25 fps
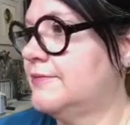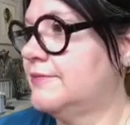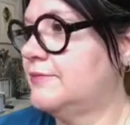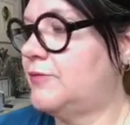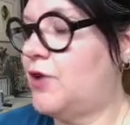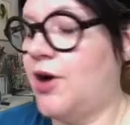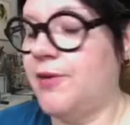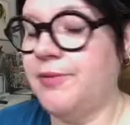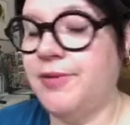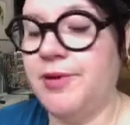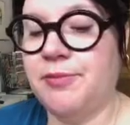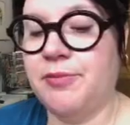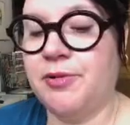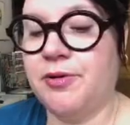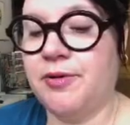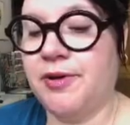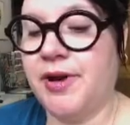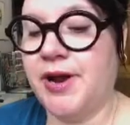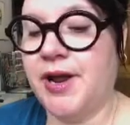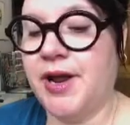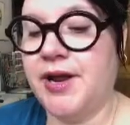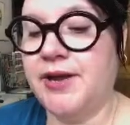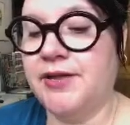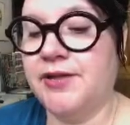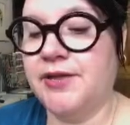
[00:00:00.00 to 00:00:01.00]
Poppy
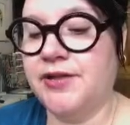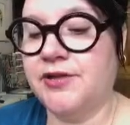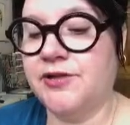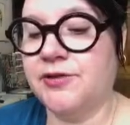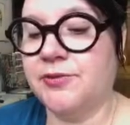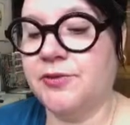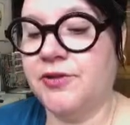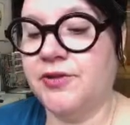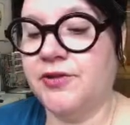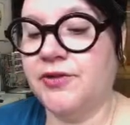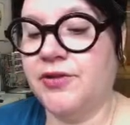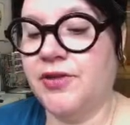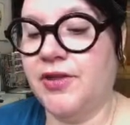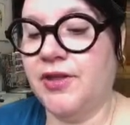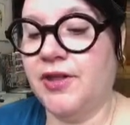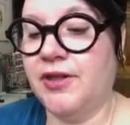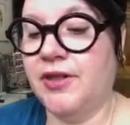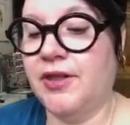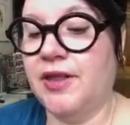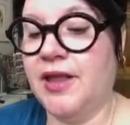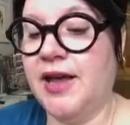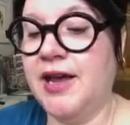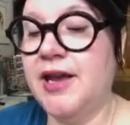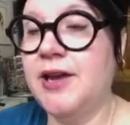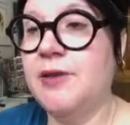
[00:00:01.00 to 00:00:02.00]
Parade. This was the
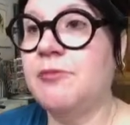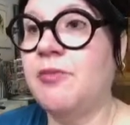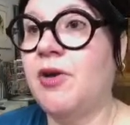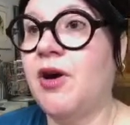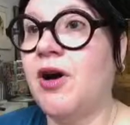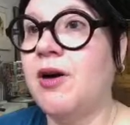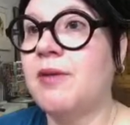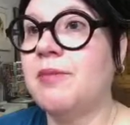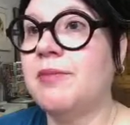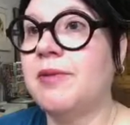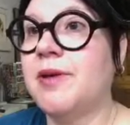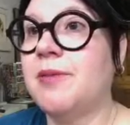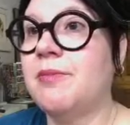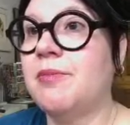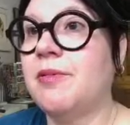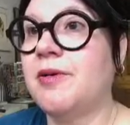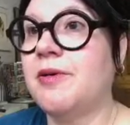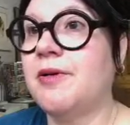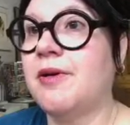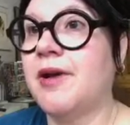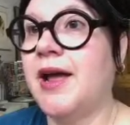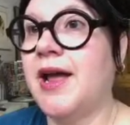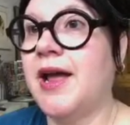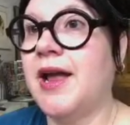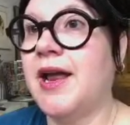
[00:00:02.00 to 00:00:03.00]
light Poppy
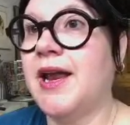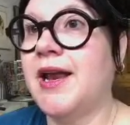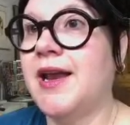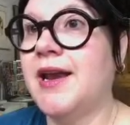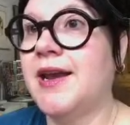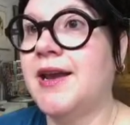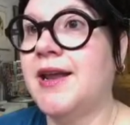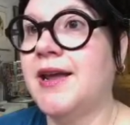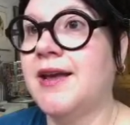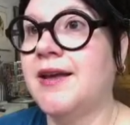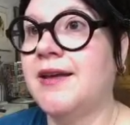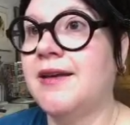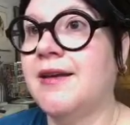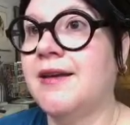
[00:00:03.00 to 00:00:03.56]
Parade.